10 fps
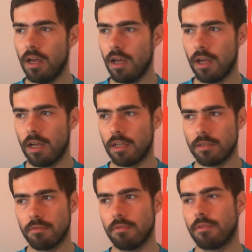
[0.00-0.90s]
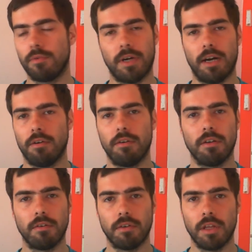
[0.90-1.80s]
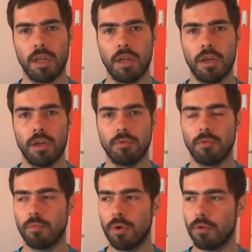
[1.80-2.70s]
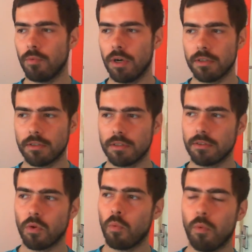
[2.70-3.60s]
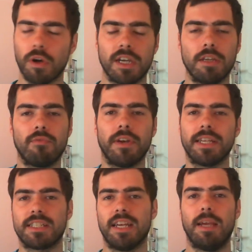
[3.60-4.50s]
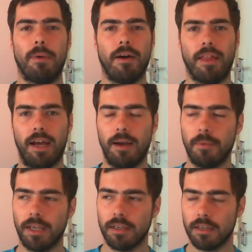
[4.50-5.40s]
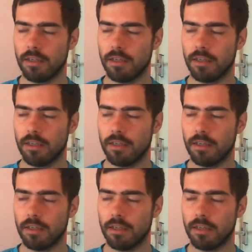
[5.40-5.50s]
and well, what can you really say about that? I mean,